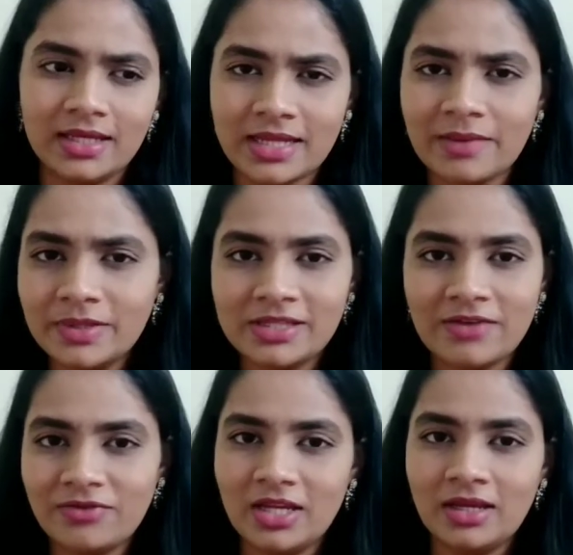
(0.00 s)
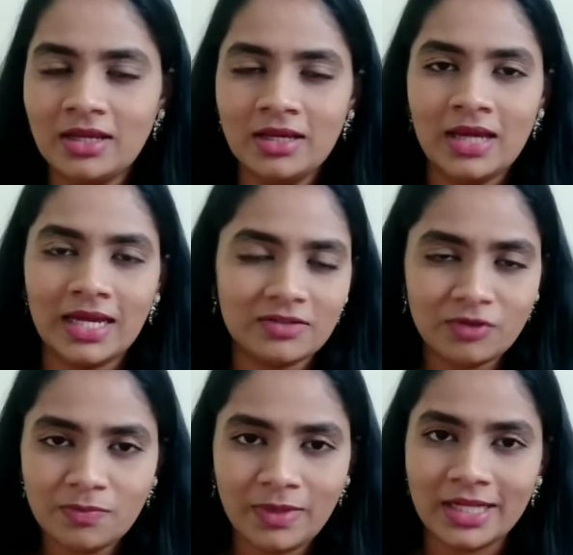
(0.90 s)
it happens at
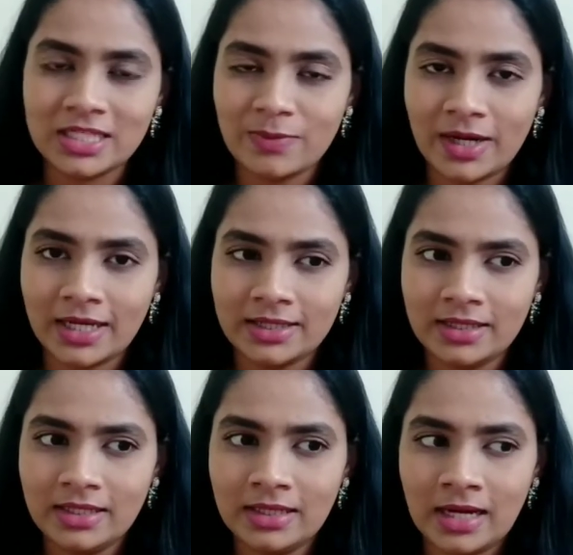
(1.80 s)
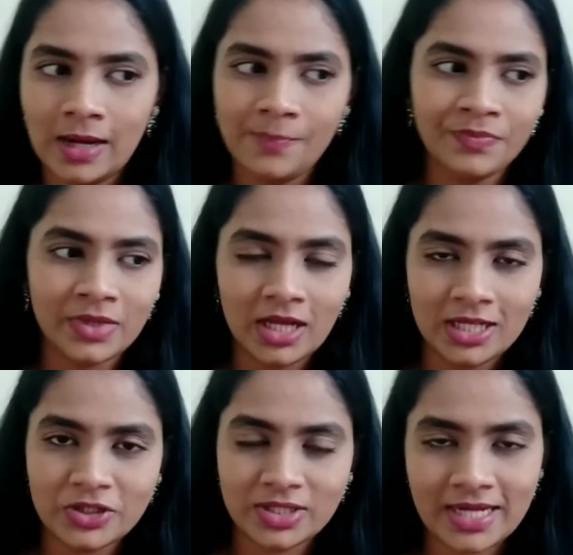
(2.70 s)
every place, but I think
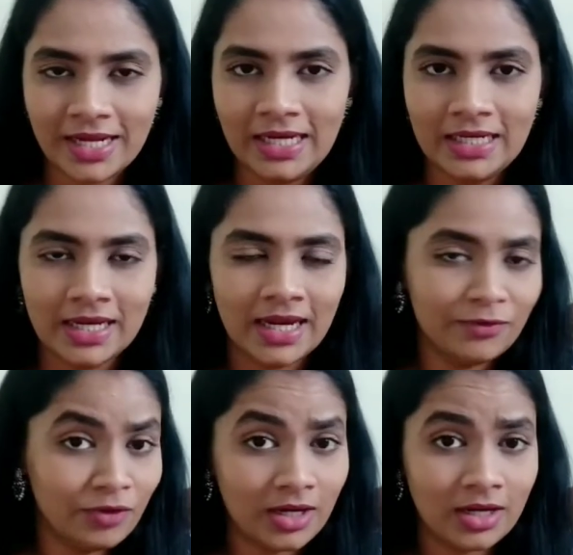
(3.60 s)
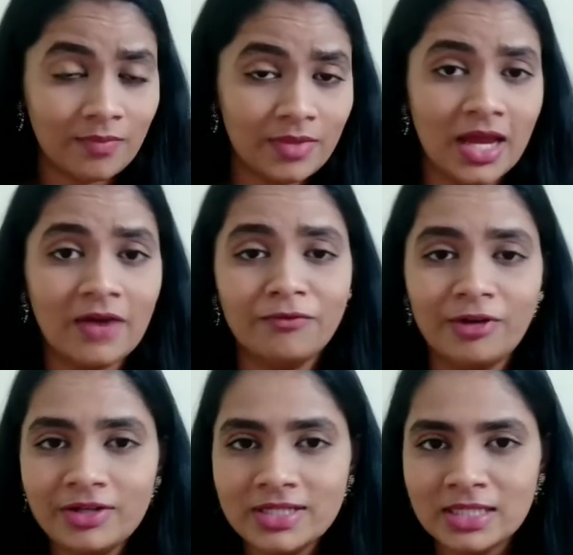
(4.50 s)
cultures like India and Vietnam, they have
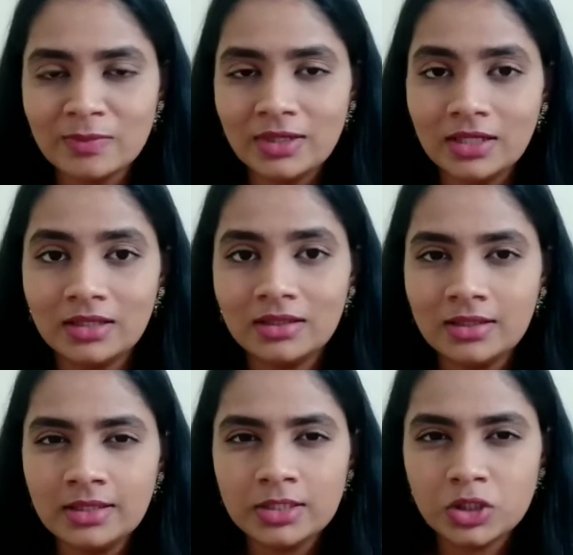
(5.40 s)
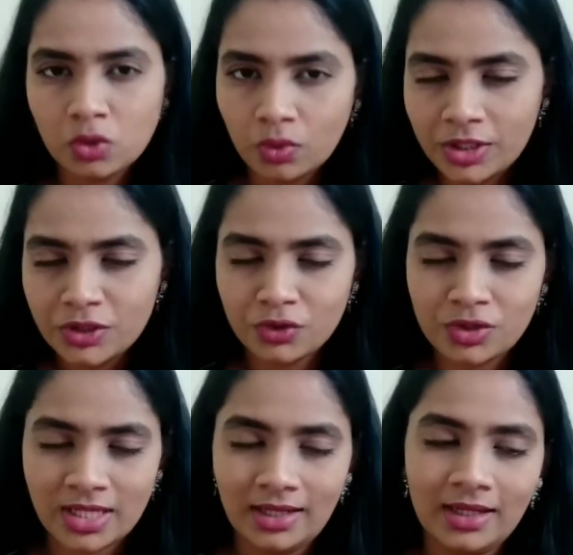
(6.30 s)
very similar stories to
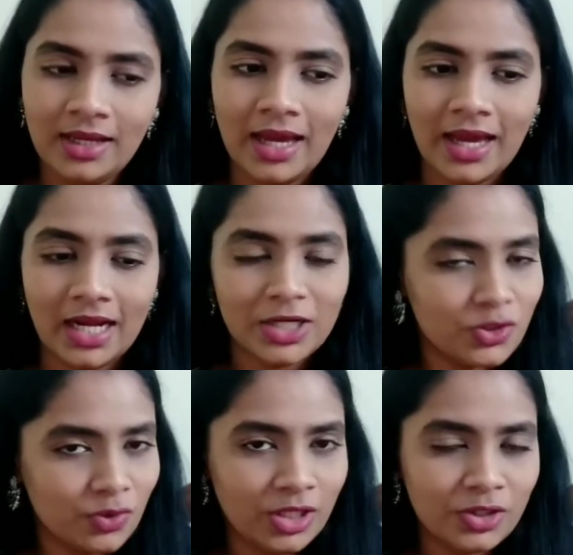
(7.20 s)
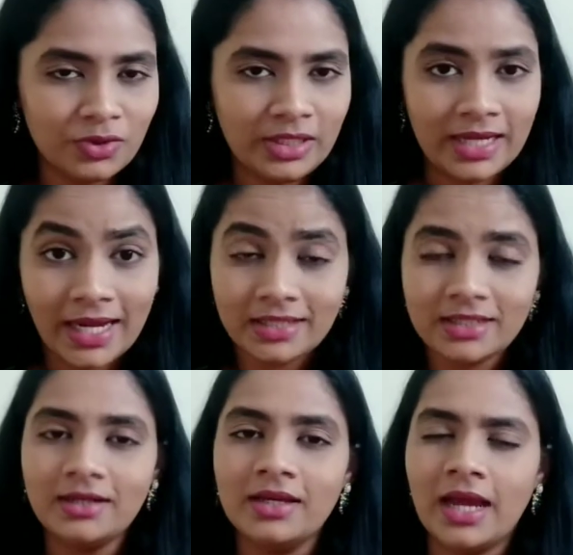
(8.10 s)
tell, and I totally liked
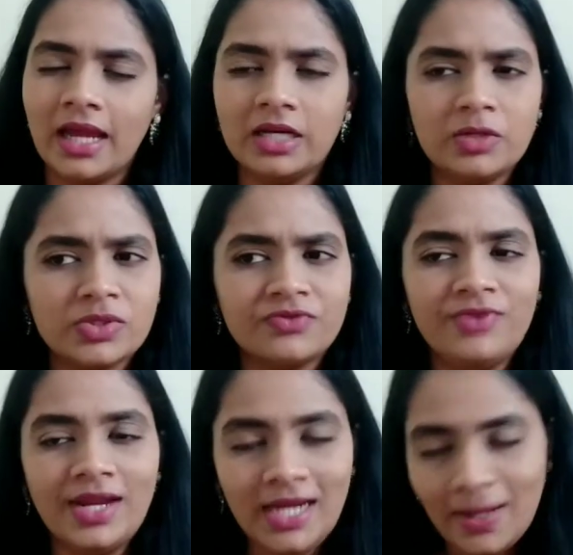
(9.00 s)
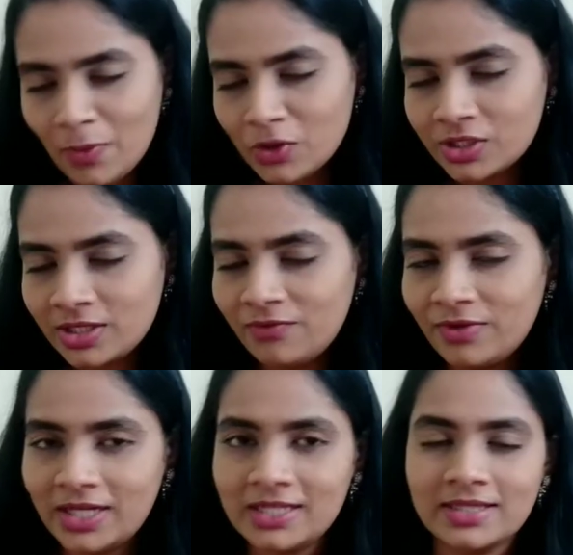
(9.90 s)
it, and it was very emotional,
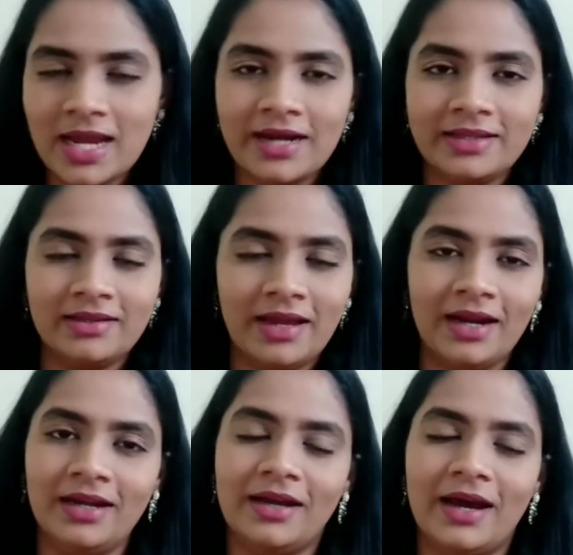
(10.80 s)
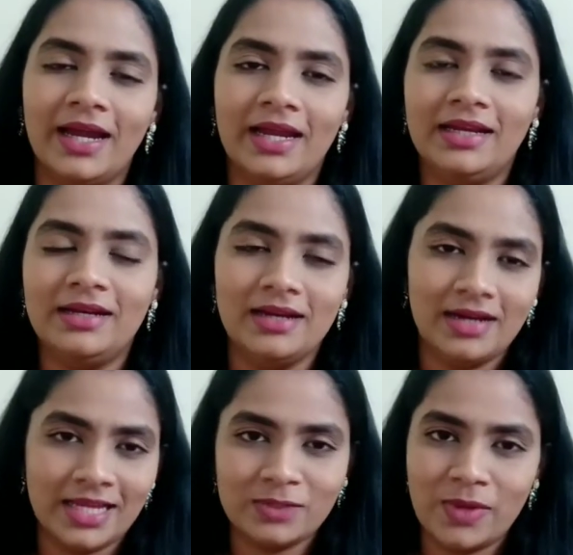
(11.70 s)
very sad at the end. I didn't
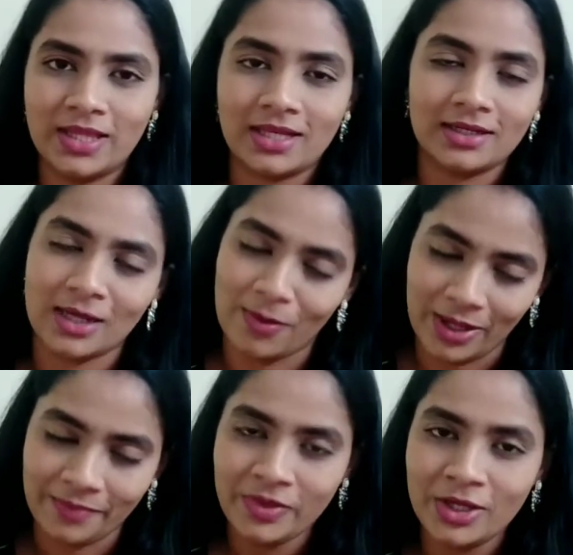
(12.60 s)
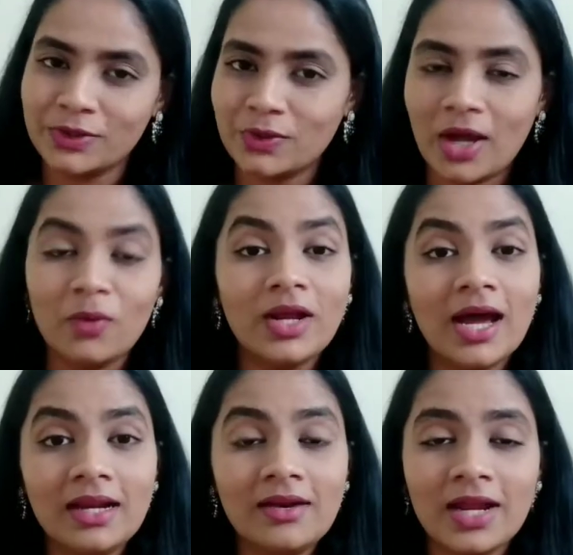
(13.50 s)
expect that coming. So I would
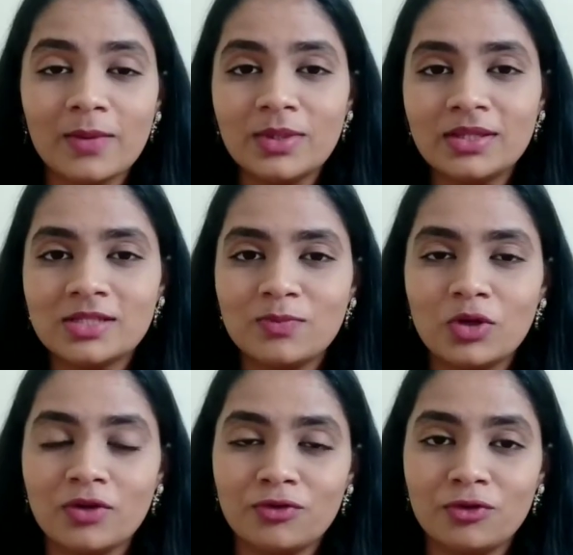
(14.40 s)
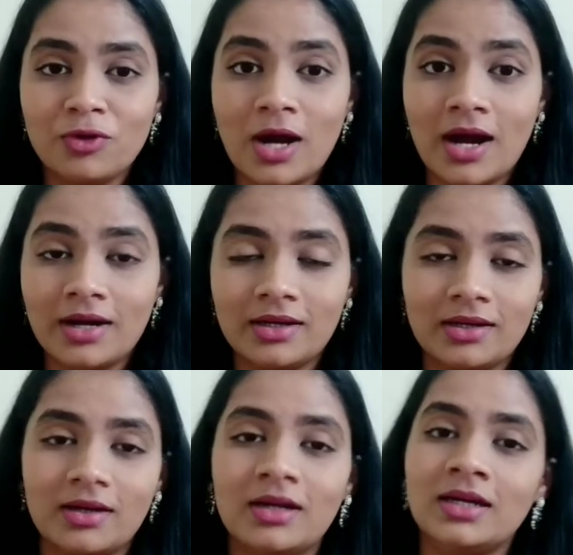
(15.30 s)
highly recommend this book if you are
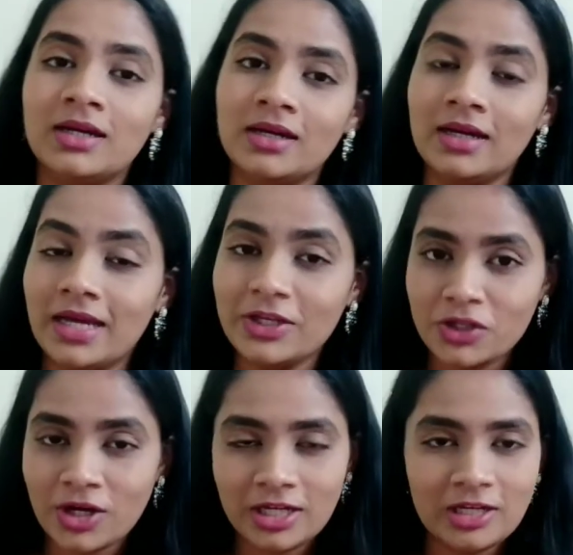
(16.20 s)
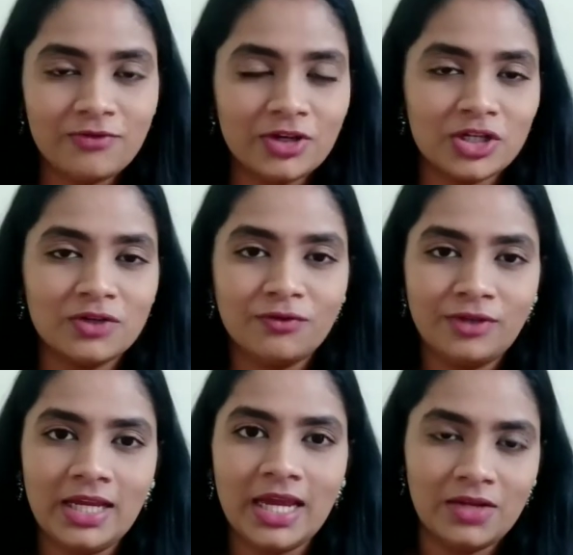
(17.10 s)
a historical fiction
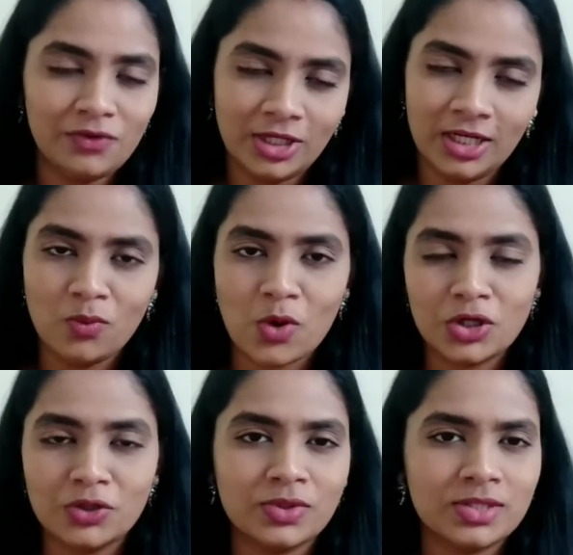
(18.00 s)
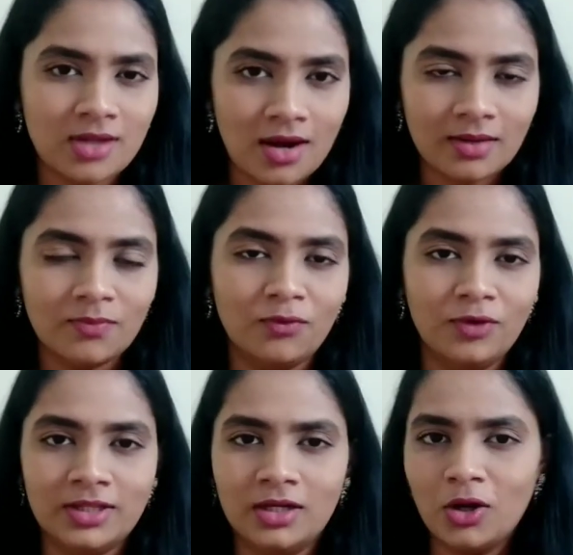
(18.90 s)
freak, and if you really want to start up
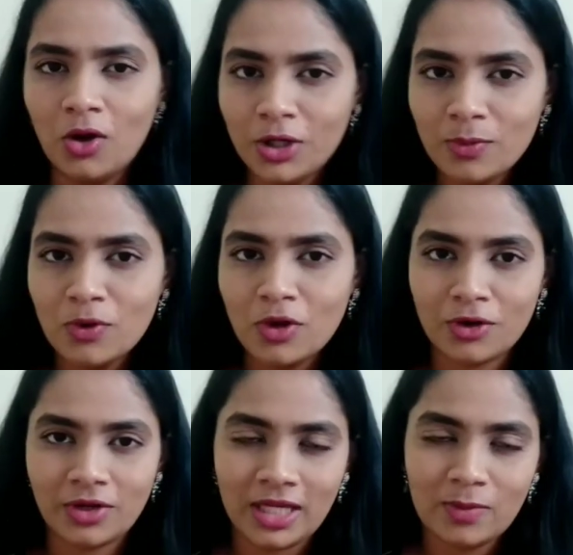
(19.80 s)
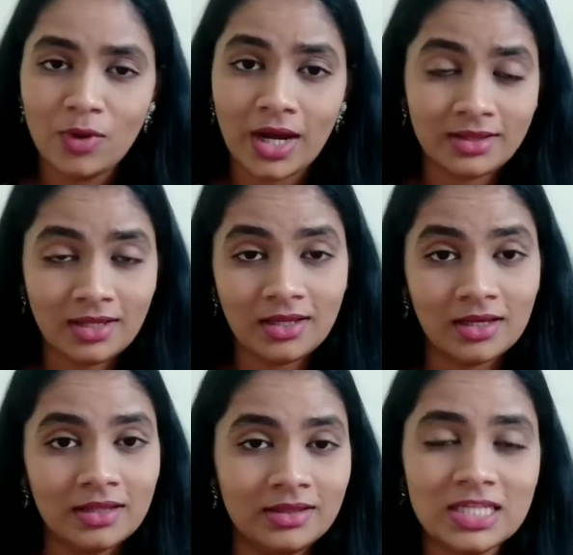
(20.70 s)
with an audiobook or an ebook. I think
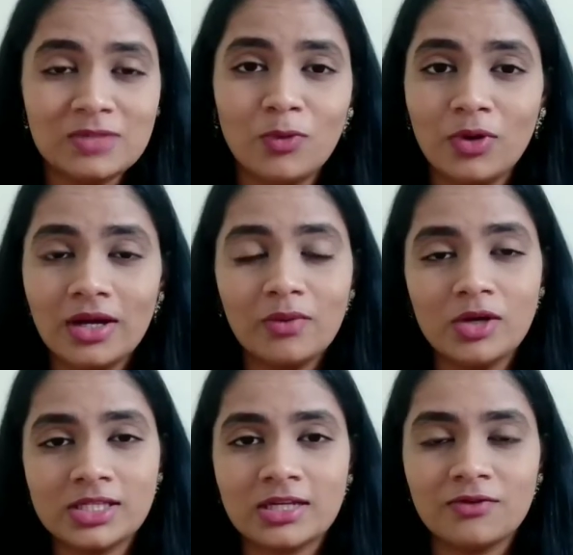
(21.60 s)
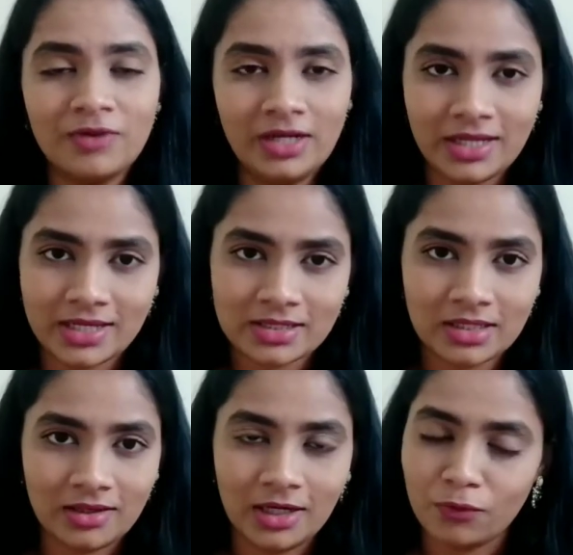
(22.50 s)
this book was a
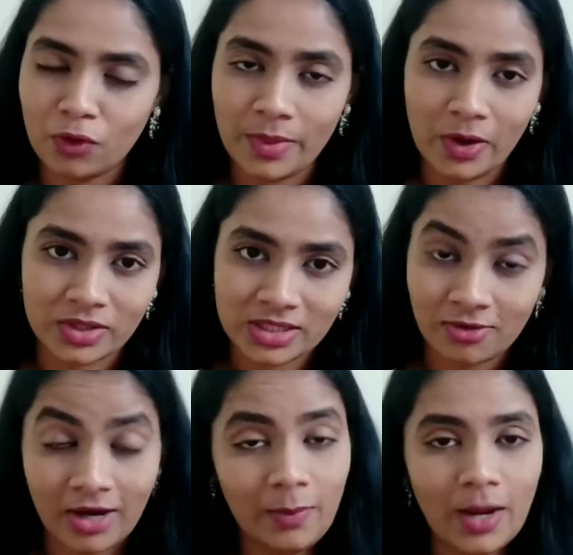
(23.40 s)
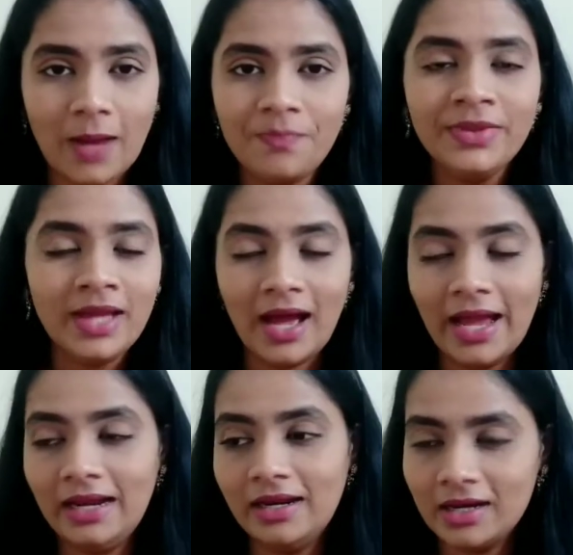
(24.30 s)
fantastic read for me on Scribed app.
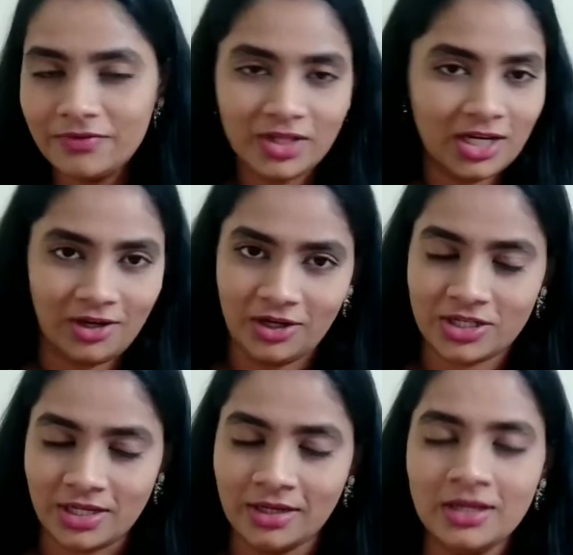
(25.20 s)
I love the narration.